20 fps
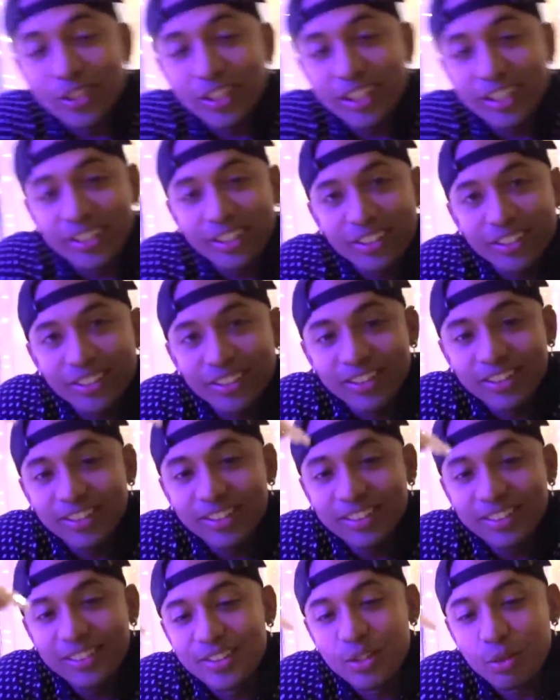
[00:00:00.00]
For you.
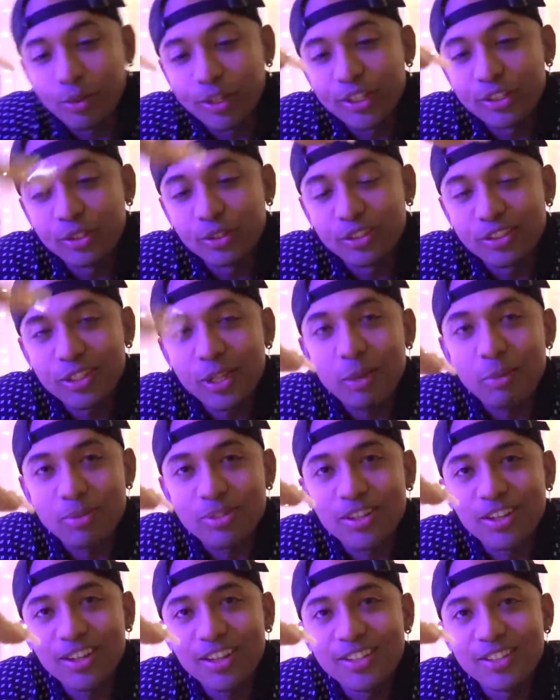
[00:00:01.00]
twenty-two sips,
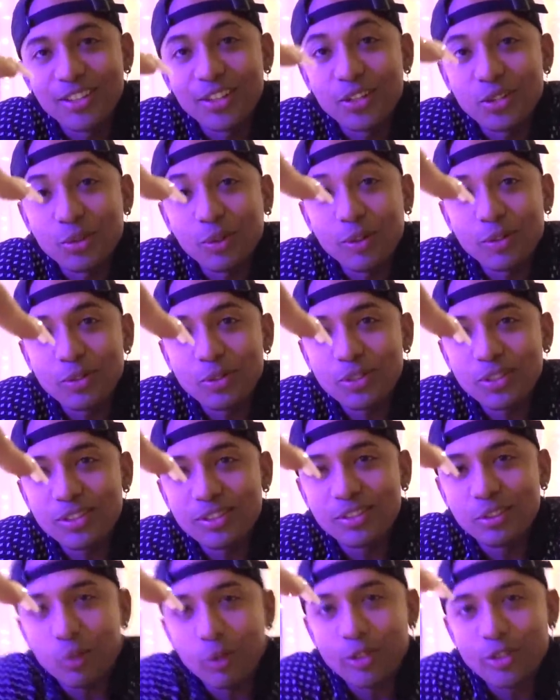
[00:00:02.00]
huh? It took you twenty-two,
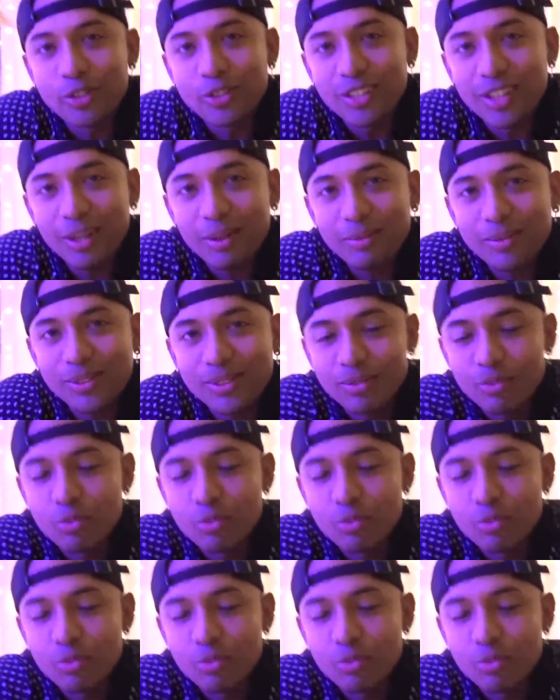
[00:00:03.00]
twenty-two times?